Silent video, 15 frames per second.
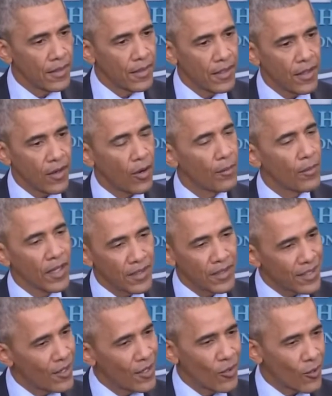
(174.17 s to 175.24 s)
our
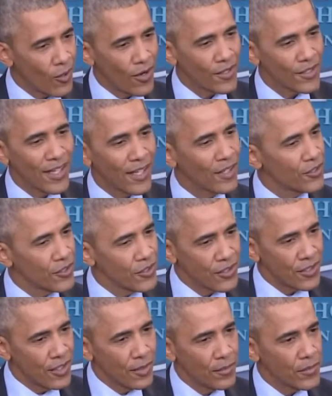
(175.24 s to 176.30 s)
military or our intelligence
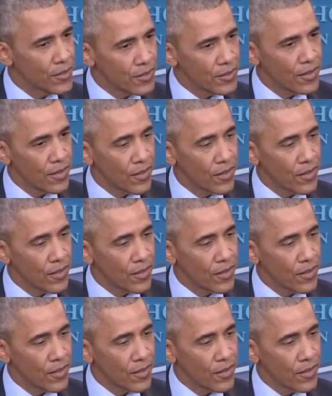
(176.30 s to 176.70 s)
teams